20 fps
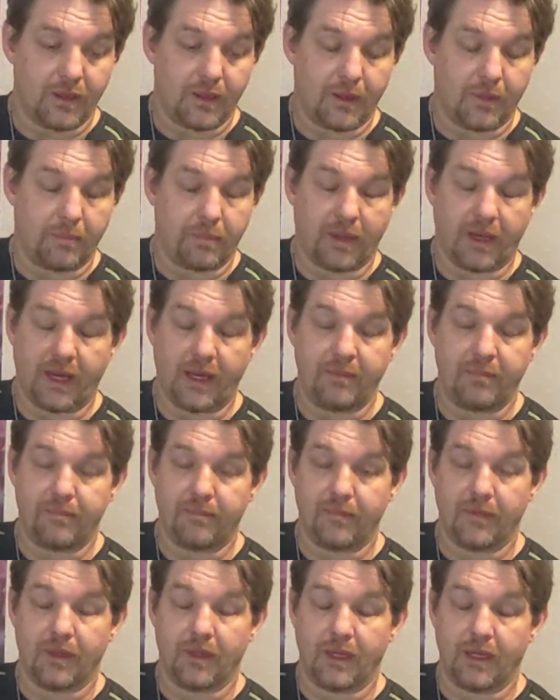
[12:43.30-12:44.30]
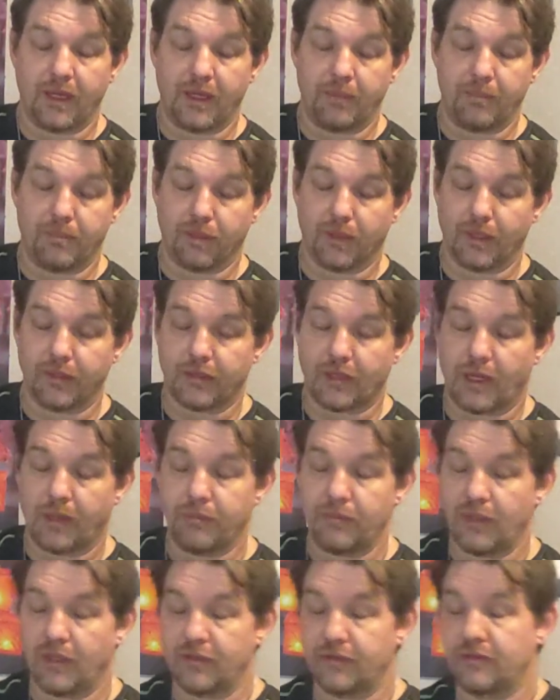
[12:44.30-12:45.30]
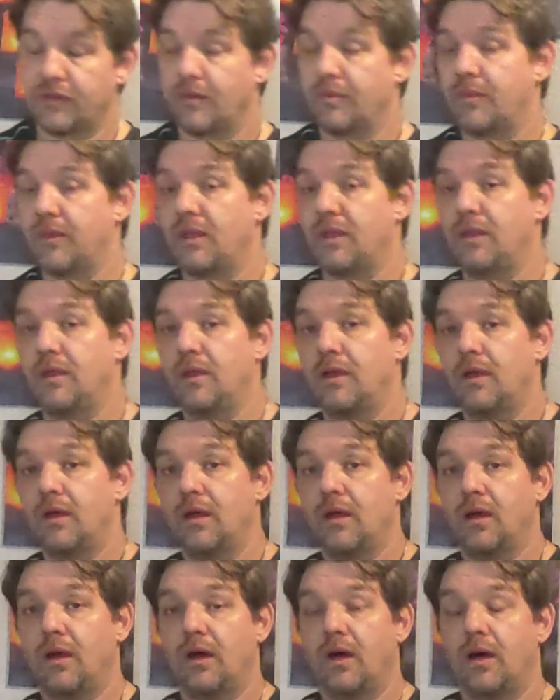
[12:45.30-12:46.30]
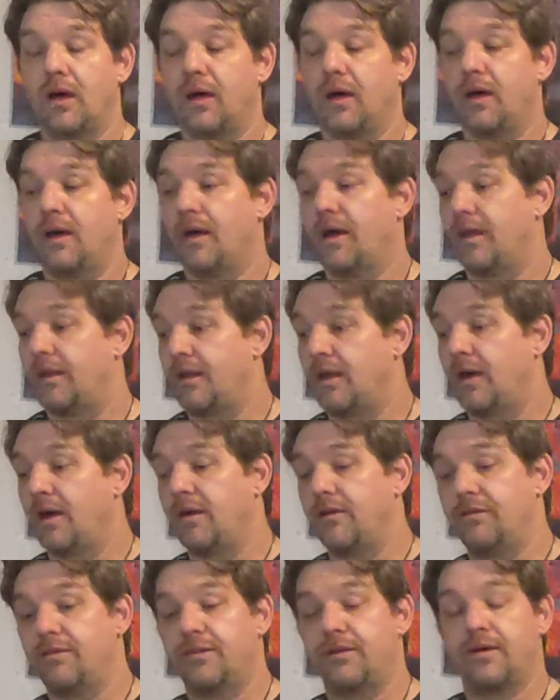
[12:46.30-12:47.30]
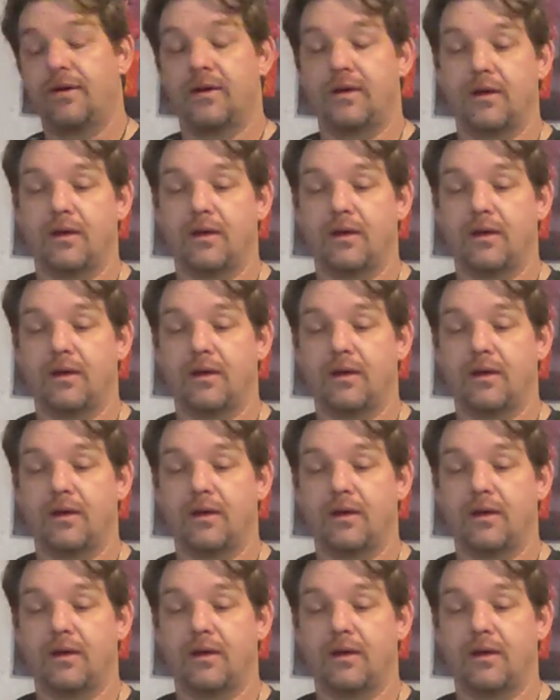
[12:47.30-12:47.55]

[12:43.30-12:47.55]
a pipe, a blunt object, something, a knife,